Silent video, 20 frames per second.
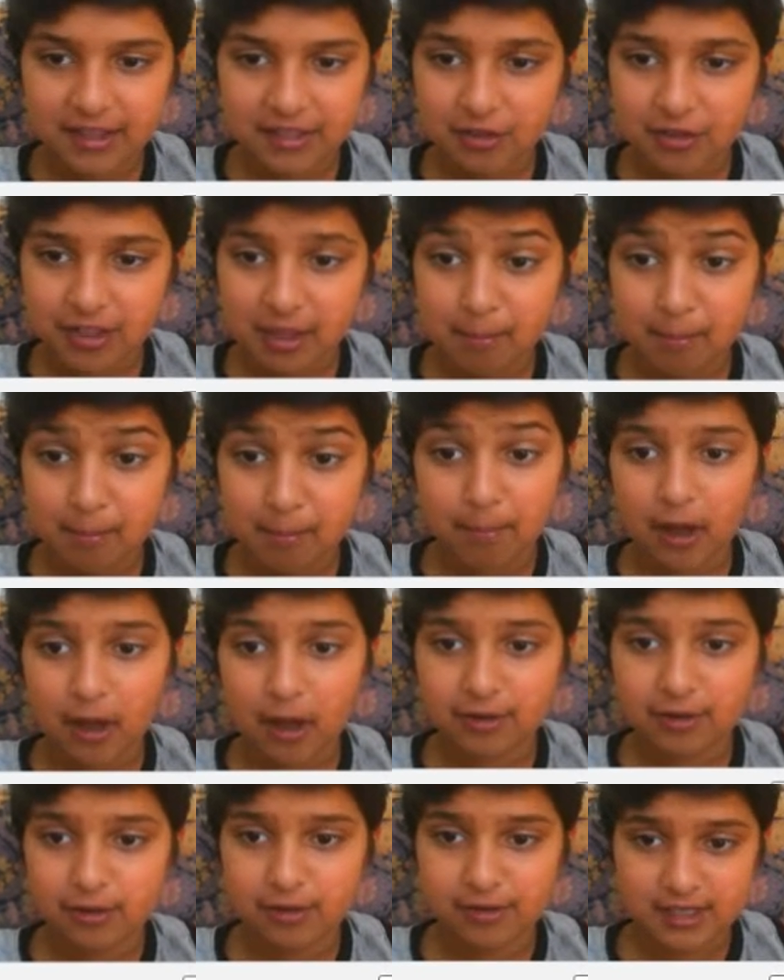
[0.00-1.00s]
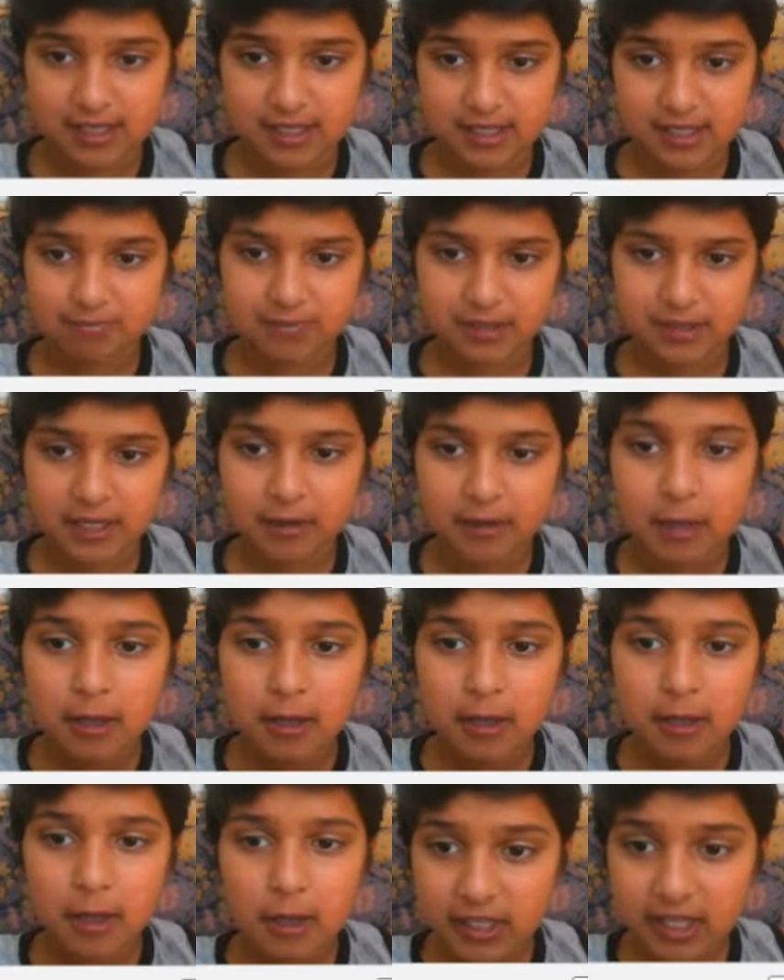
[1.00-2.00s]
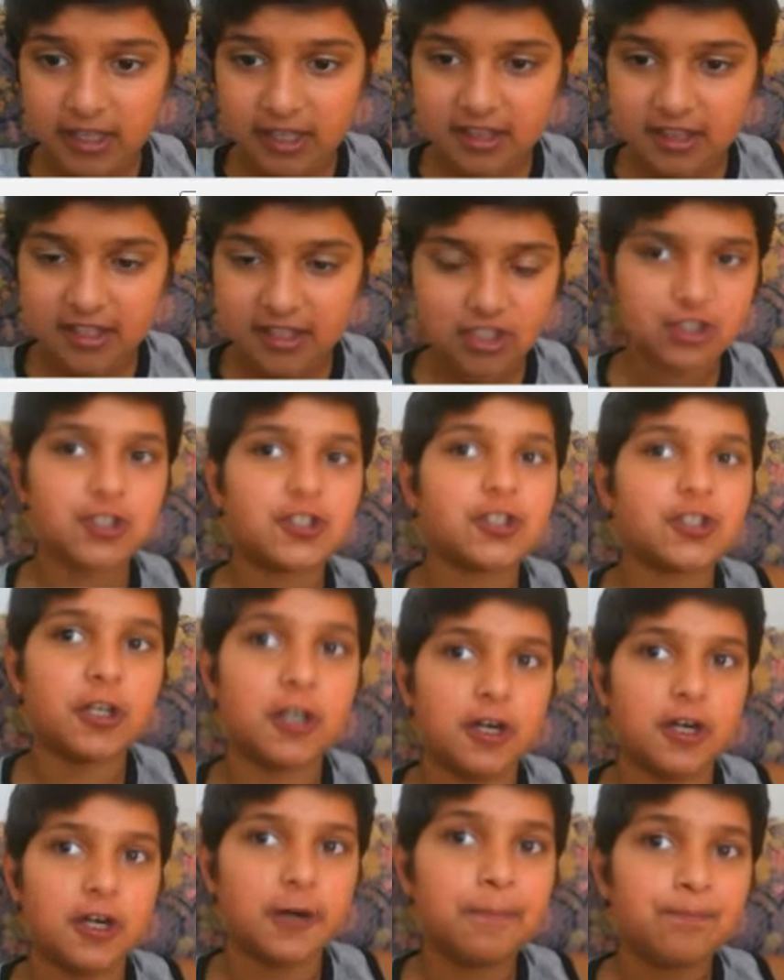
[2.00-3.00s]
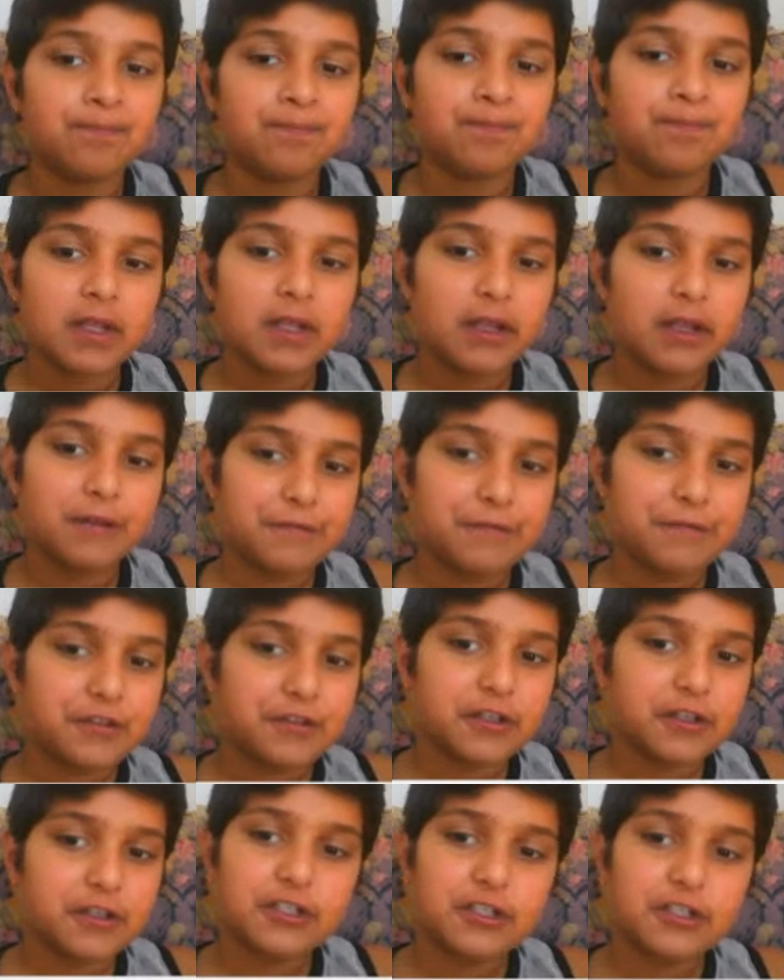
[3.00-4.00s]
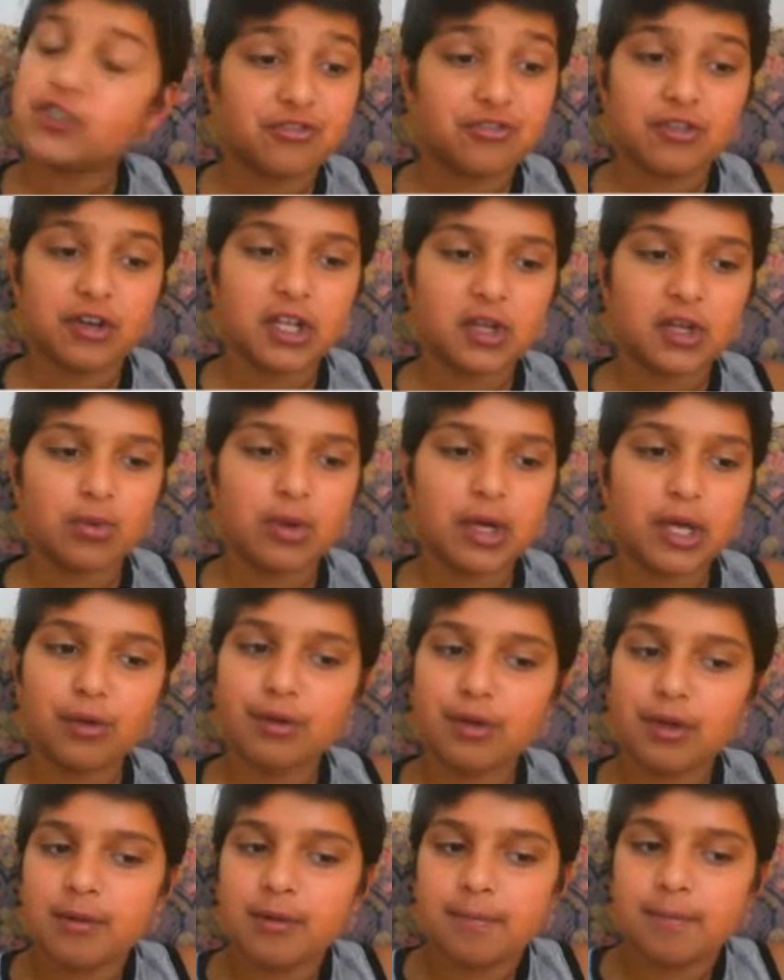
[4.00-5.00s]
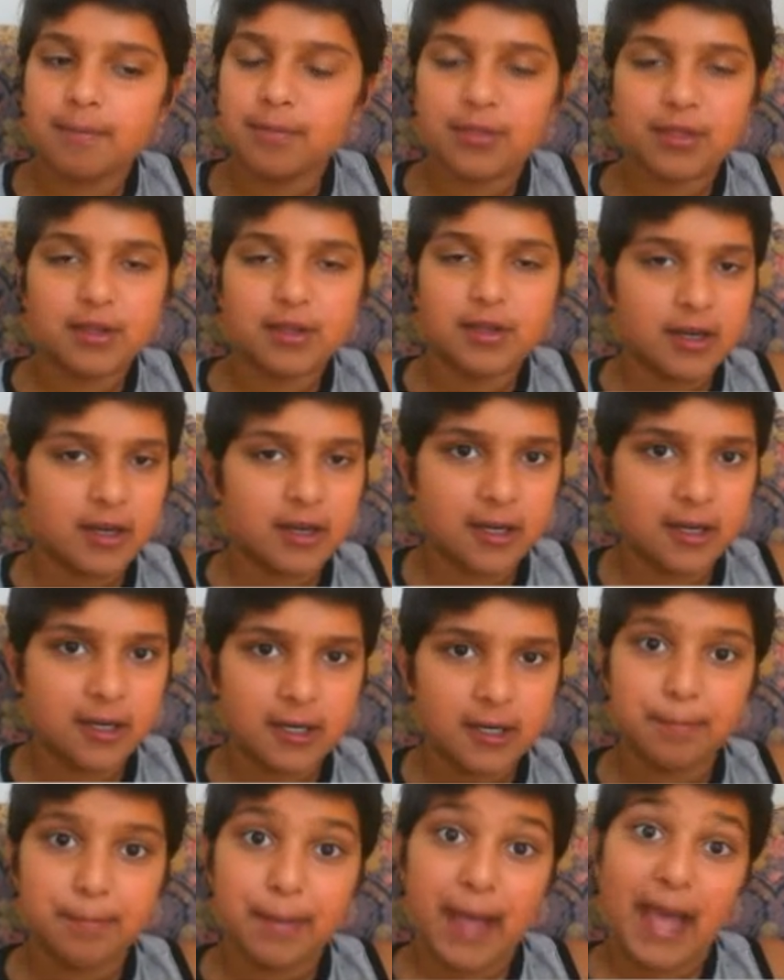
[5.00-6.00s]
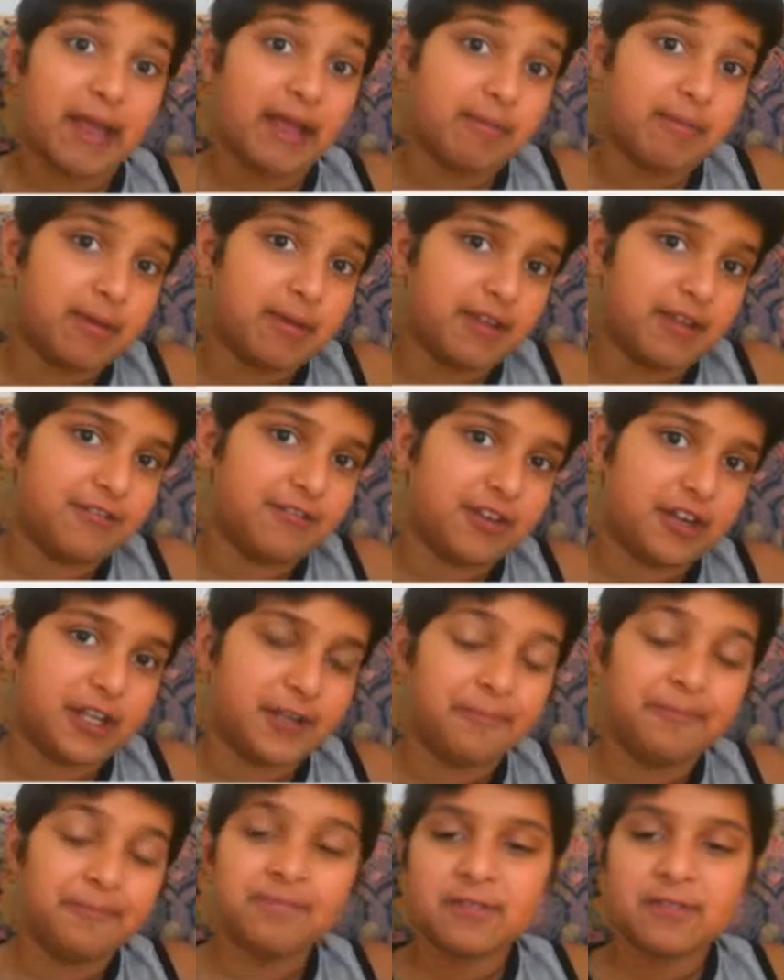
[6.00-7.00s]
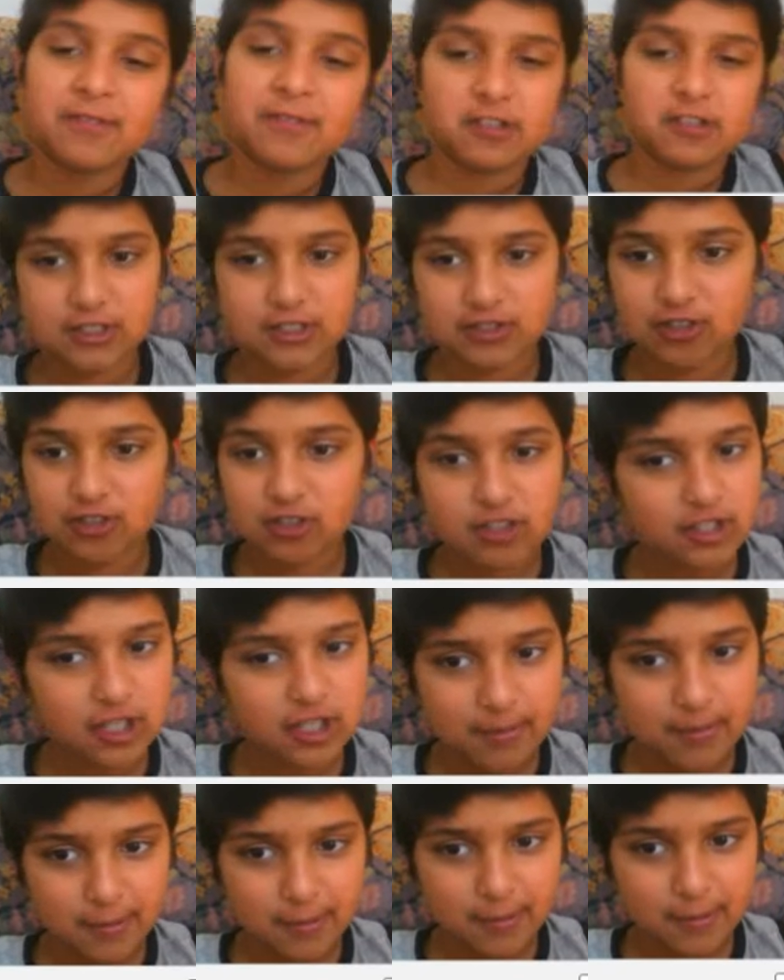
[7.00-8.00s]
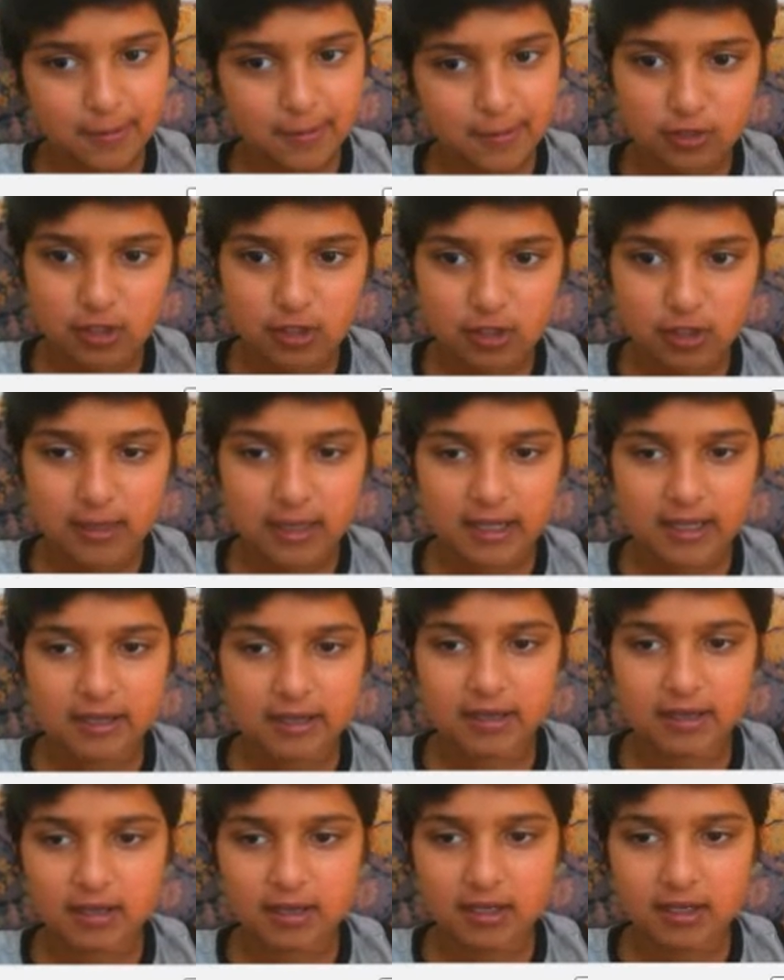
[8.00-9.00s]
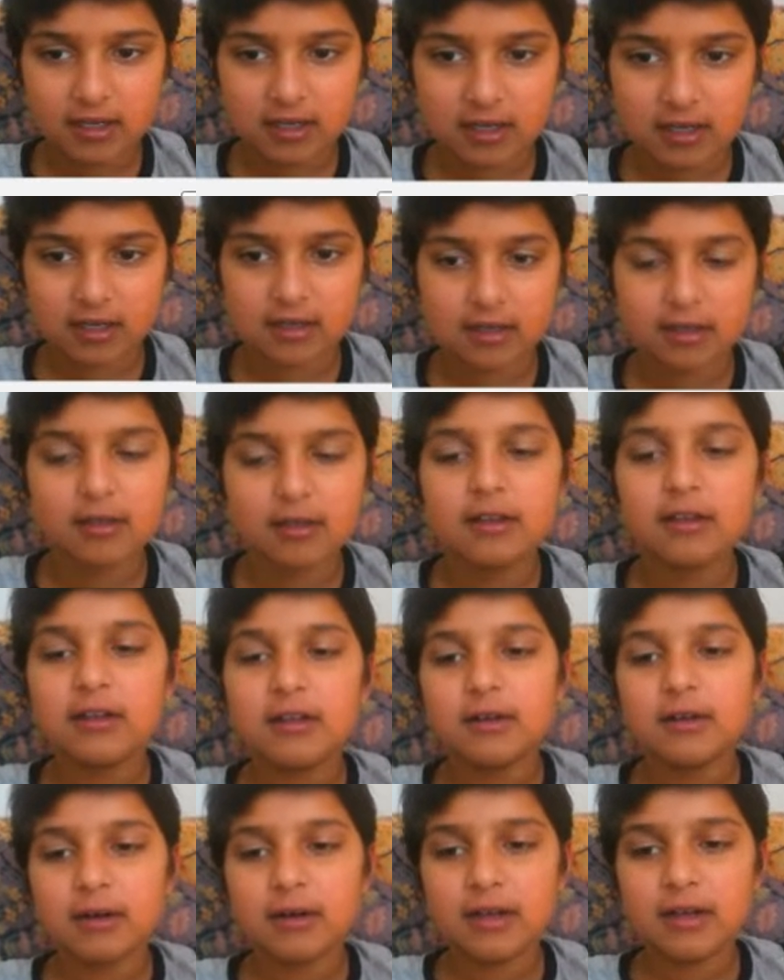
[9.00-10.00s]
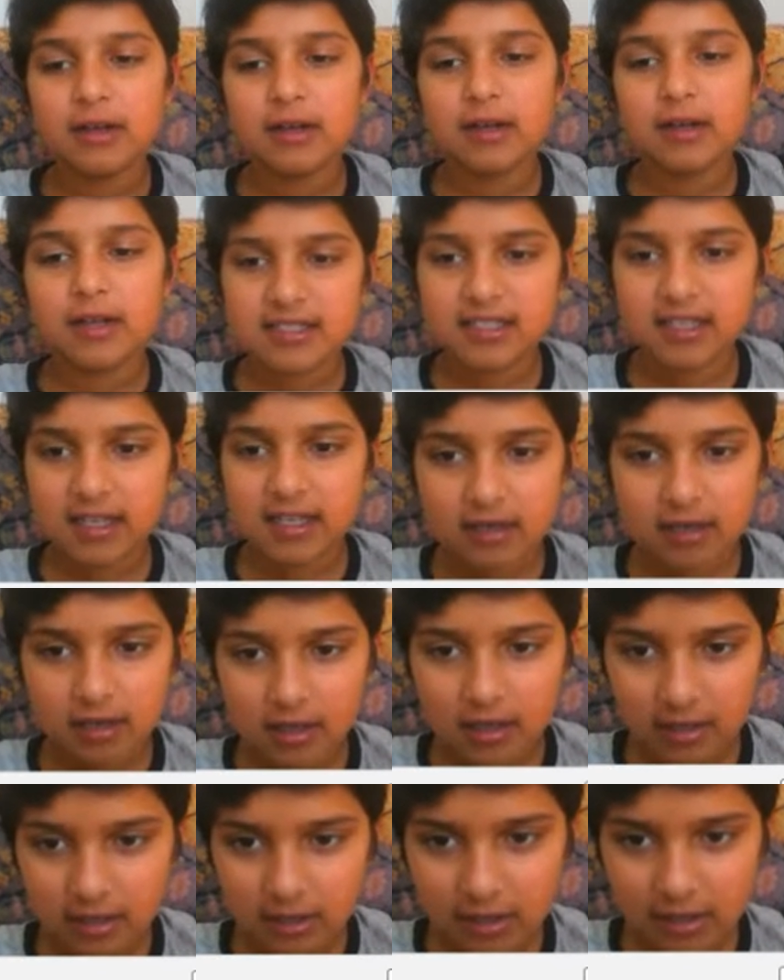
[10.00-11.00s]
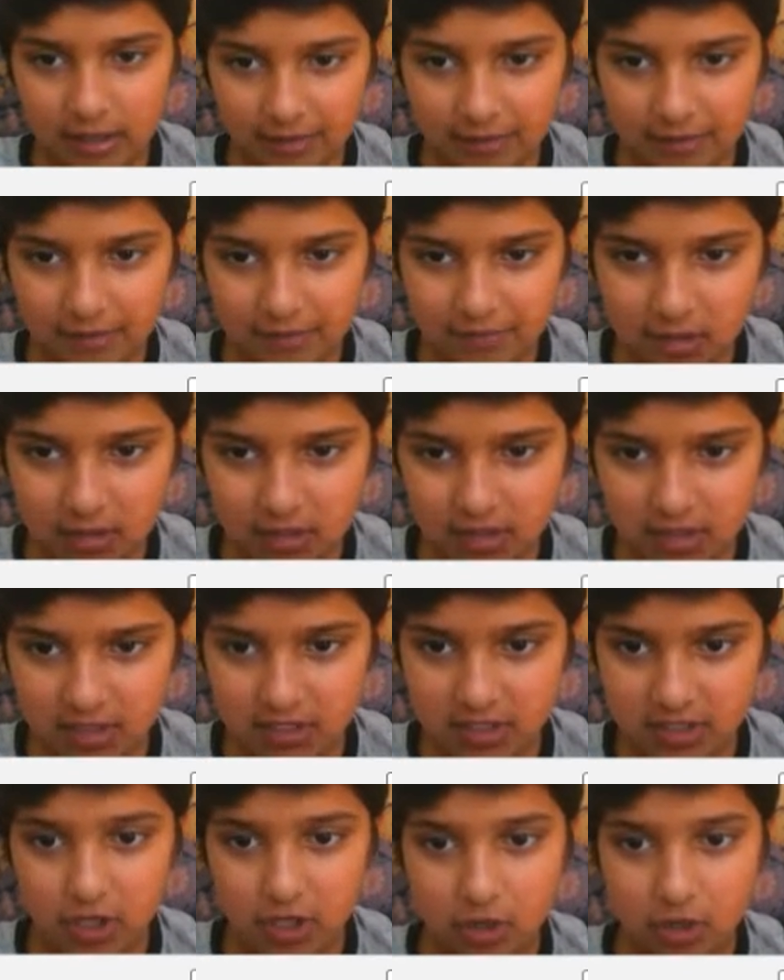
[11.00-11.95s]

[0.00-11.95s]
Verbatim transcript: thought they bought it or something. But look at this shirt. If the shirt is free, why wouldn't the backpack be free? So I searched it up on YouTube and uh, a guy said uh, you have to go into this